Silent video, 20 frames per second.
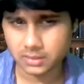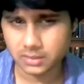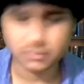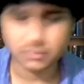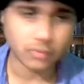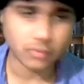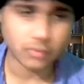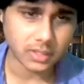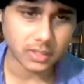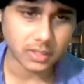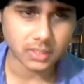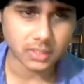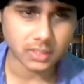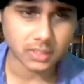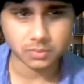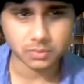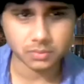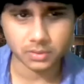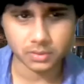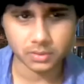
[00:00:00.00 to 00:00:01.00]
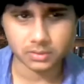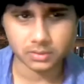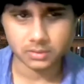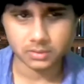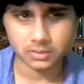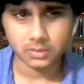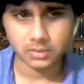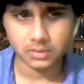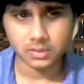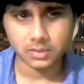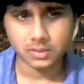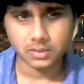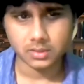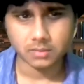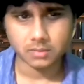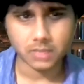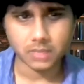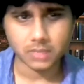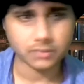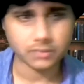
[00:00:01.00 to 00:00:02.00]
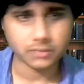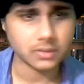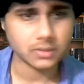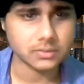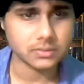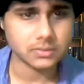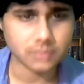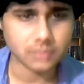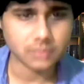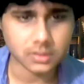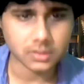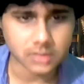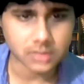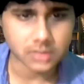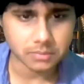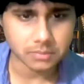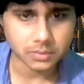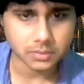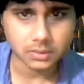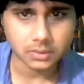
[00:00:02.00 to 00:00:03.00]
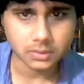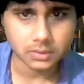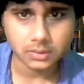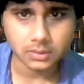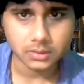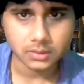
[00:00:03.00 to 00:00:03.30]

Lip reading: even white can exploit black weakness. For example,